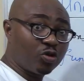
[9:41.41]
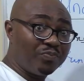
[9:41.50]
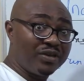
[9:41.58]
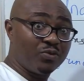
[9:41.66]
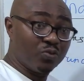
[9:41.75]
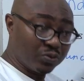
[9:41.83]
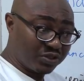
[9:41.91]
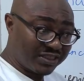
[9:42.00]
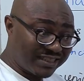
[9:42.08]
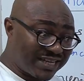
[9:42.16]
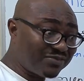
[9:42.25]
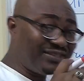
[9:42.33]
topic we'll
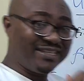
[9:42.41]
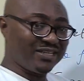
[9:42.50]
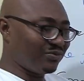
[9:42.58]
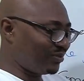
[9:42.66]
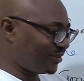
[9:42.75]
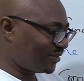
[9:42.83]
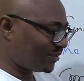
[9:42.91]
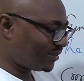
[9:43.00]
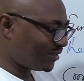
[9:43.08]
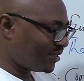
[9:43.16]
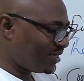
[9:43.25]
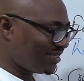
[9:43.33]
still deal with.
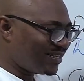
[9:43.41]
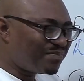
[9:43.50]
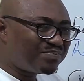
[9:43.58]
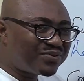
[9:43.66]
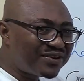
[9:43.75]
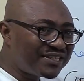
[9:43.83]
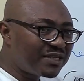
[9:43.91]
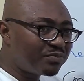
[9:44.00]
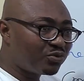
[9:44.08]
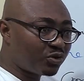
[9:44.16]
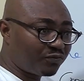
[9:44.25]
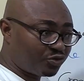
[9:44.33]
The
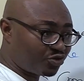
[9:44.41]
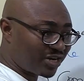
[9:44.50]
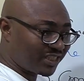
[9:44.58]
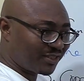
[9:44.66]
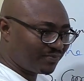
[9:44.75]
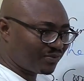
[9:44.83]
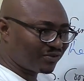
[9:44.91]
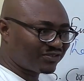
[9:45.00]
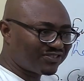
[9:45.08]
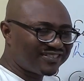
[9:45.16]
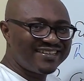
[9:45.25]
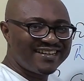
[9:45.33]
principles of transport
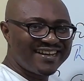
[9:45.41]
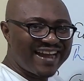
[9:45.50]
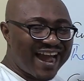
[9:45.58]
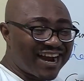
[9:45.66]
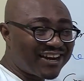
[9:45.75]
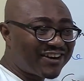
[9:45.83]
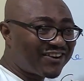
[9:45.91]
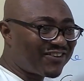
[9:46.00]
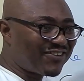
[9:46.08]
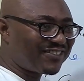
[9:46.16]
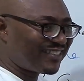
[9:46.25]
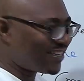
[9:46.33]

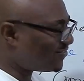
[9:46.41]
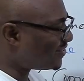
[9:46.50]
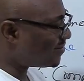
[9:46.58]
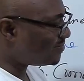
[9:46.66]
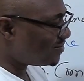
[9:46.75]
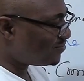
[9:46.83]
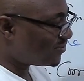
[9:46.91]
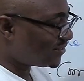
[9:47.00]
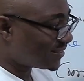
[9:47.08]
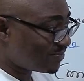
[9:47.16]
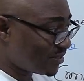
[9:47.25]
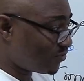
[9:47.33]
across cellular membranes
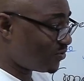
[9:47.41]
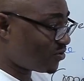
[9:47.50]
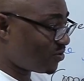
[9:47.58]
and between